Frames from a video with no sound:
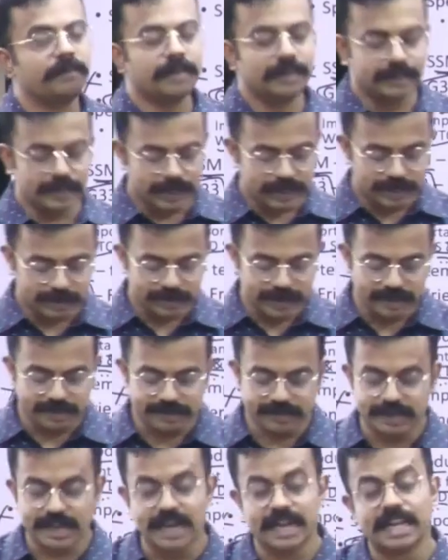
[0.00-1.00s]
when there is a
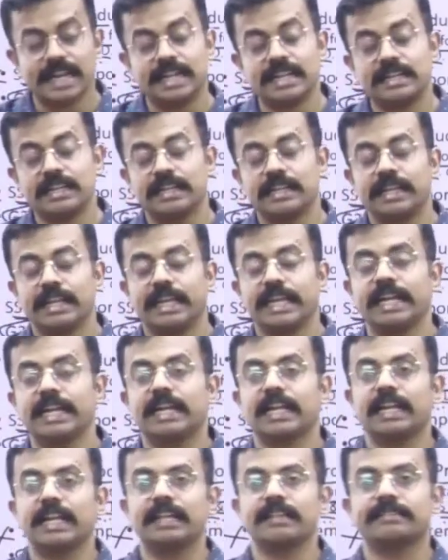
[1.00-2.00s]
sudden
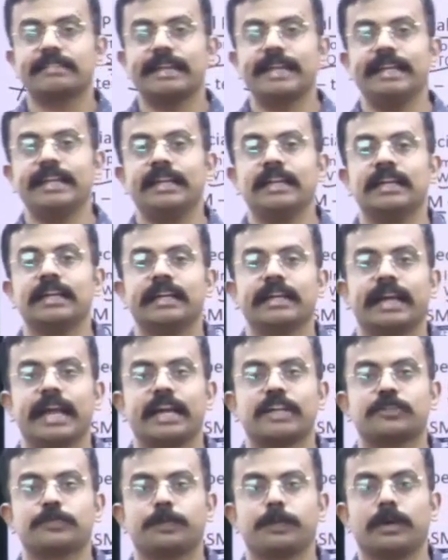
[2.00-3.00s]
increase in
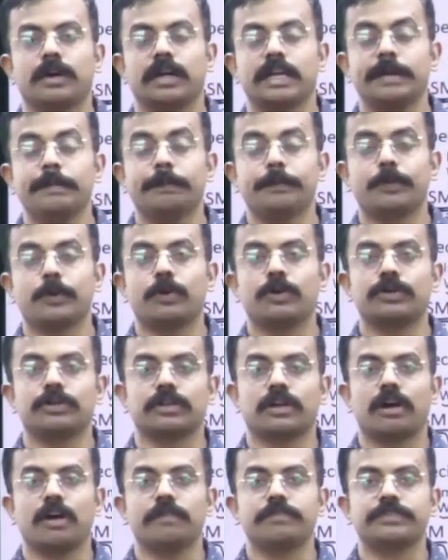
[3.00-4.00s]

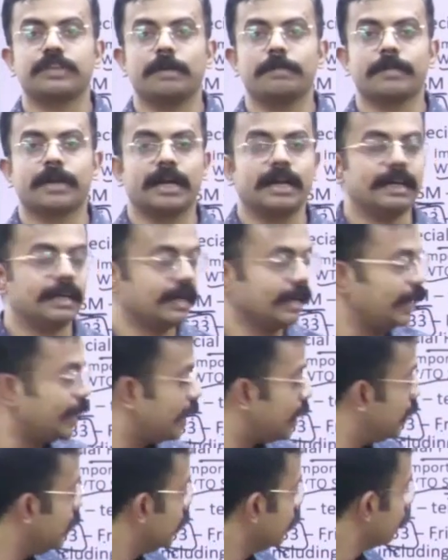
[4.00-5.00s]
import of some
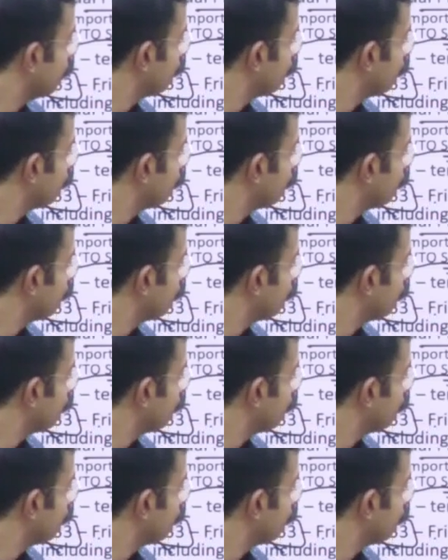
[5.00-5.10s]
country.